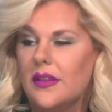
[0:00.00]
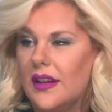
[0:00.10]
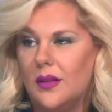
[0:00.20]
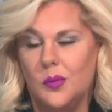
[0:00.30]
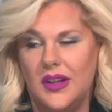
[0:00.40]

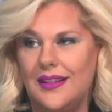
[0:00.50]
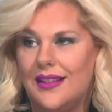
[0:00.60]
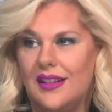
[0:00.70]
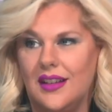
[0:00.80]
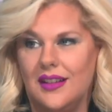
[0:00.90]
that we
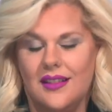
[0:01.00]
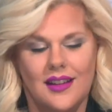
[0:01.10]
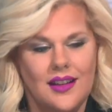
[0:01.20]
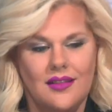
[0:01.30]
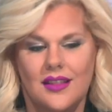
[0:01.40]
see,
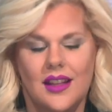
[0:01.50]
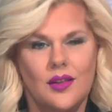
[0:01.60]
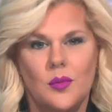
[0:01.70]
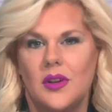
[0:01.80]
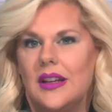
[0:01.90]
they
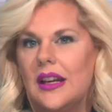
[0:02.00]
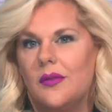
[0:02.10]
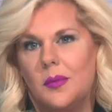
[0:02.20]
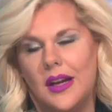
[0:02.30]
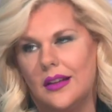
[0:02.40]
don't want to
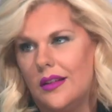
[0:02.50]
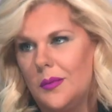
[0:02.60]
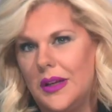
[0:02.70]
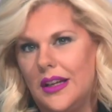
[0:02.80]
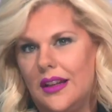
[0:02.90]
give back
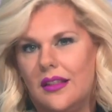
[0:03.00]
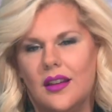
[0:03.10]
their money.